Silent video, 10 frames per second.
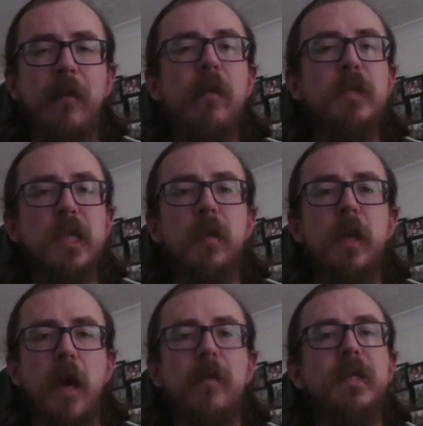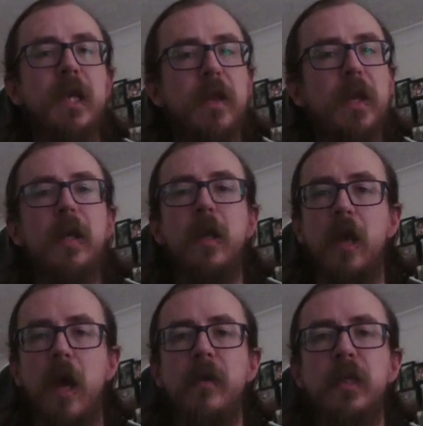if you've seen them live, you tend to think of their
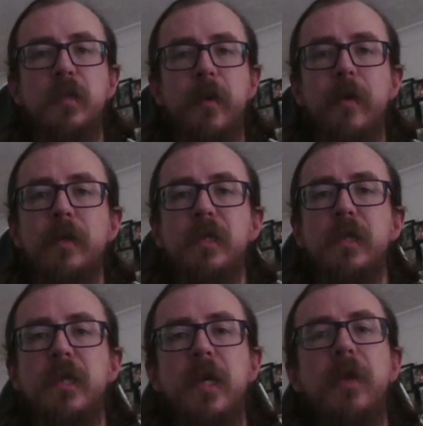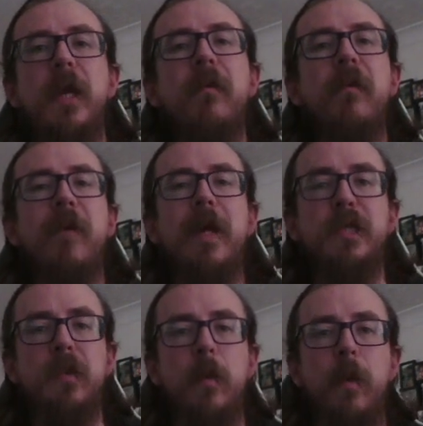live experiences. You tend to think of
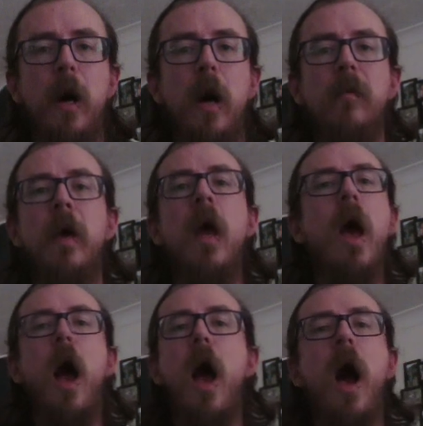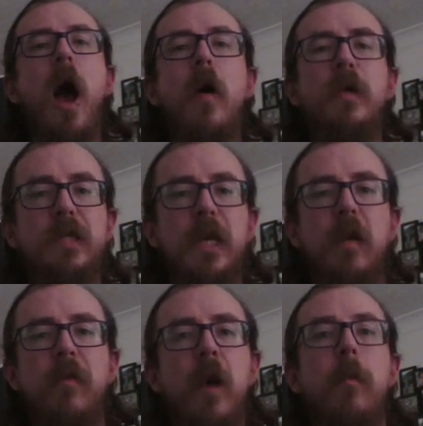events they've been part of. I always
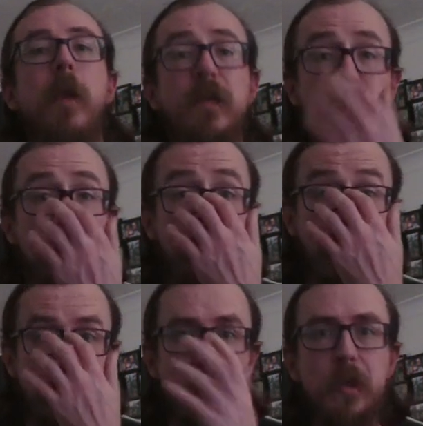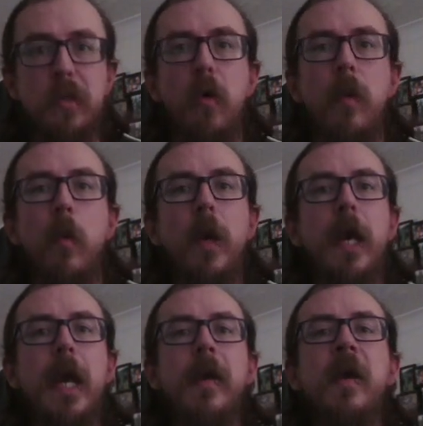think of Bloodstock the first time I saw them, when
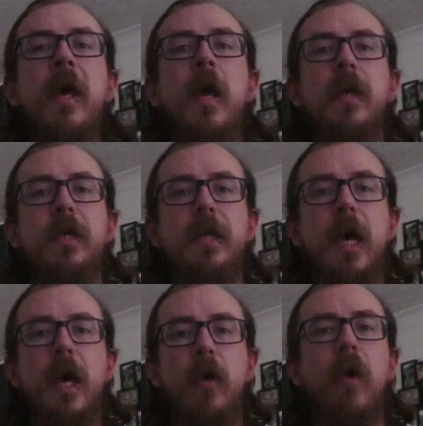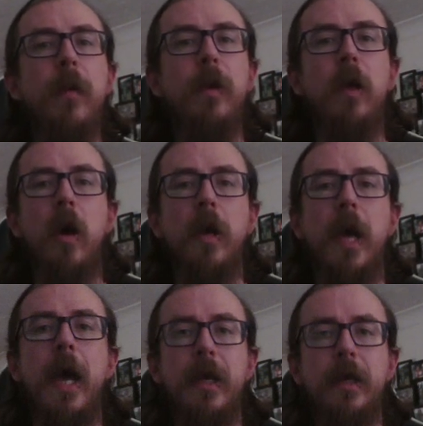they did
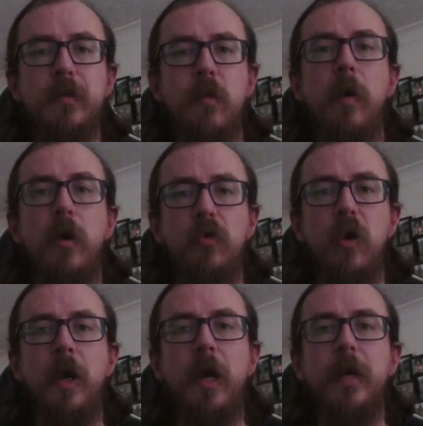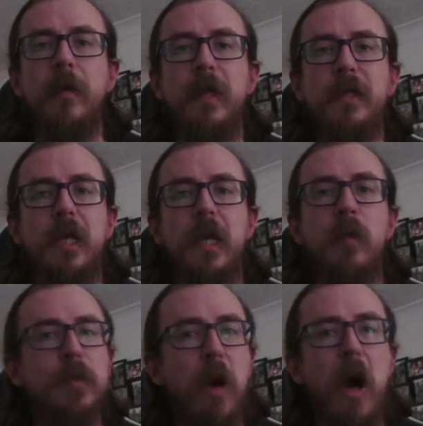Crabulon and Robototron and basically
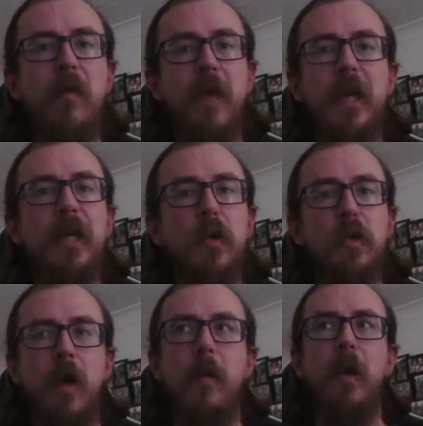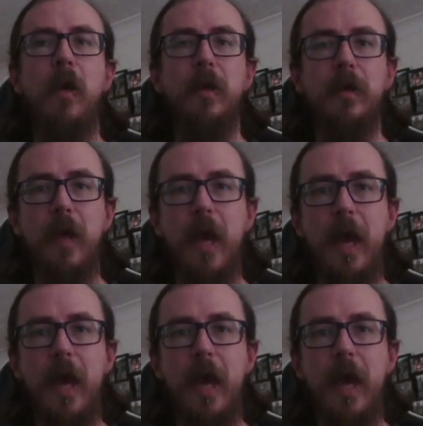was part of that huge Crabulon.